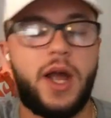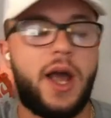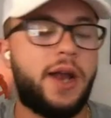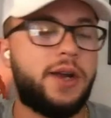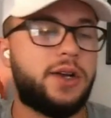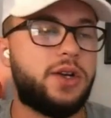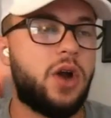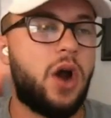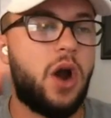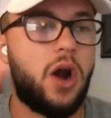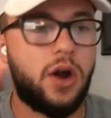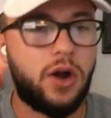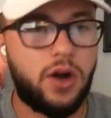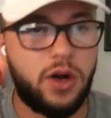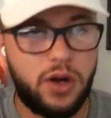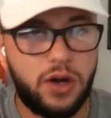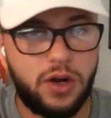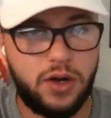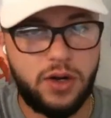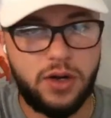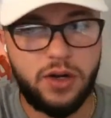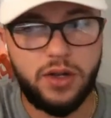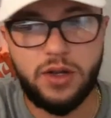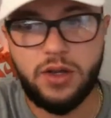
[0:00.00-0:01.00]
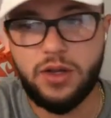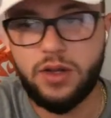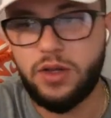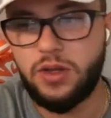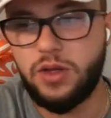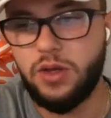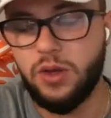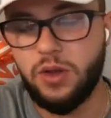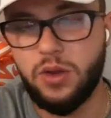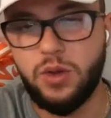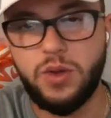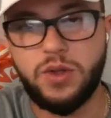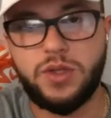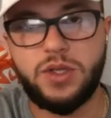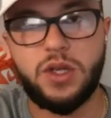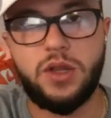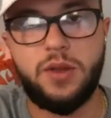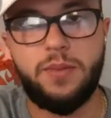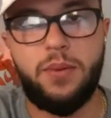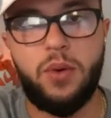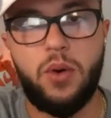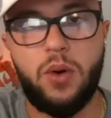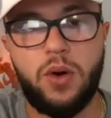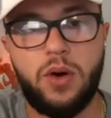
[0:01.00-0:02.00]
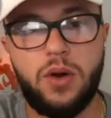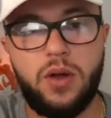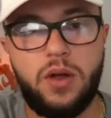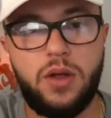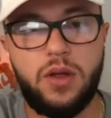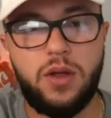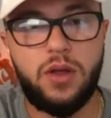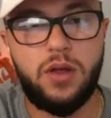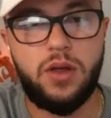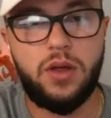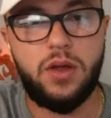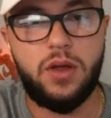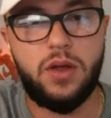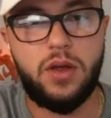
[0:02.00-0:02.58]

Jihad Carter. You lose to the portal.